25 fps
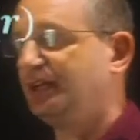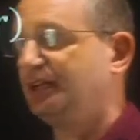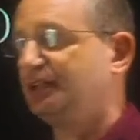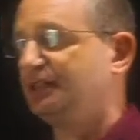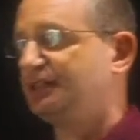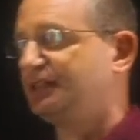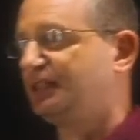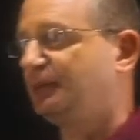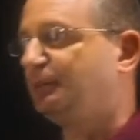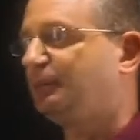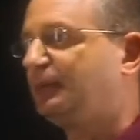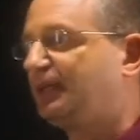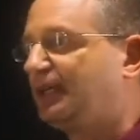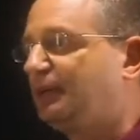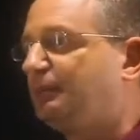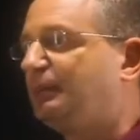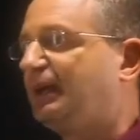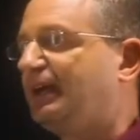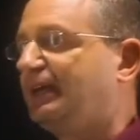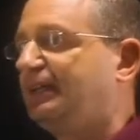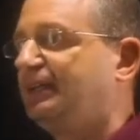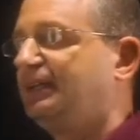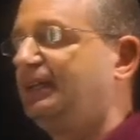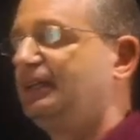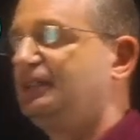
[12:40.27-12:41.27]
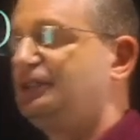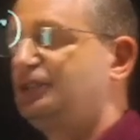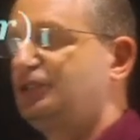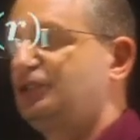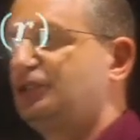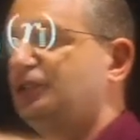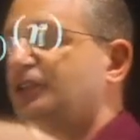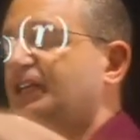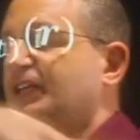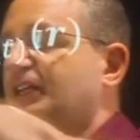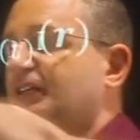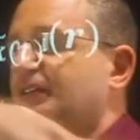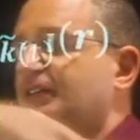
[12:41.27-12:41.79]
simply by
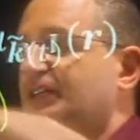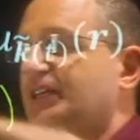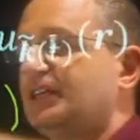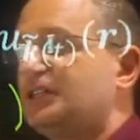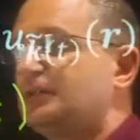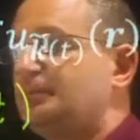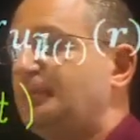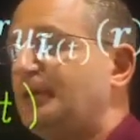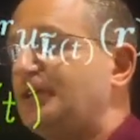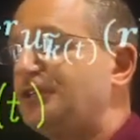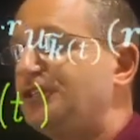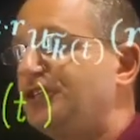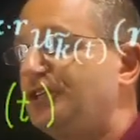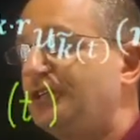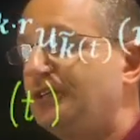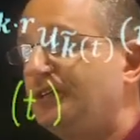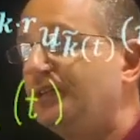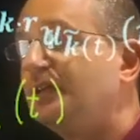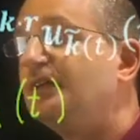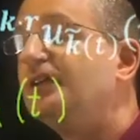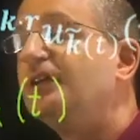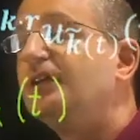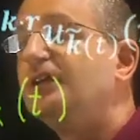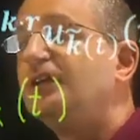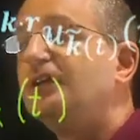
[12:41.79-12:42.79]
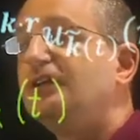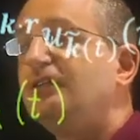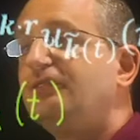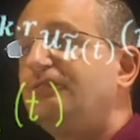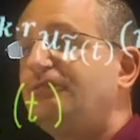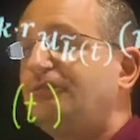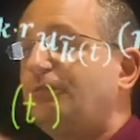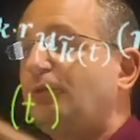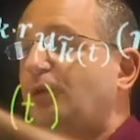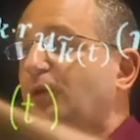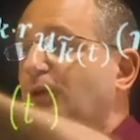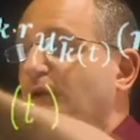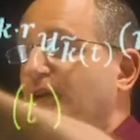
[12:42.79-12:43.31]
inserting the expression
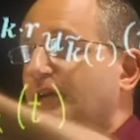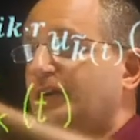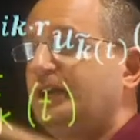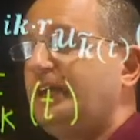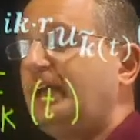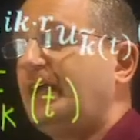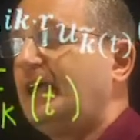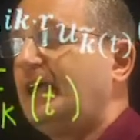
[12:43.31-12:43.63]
for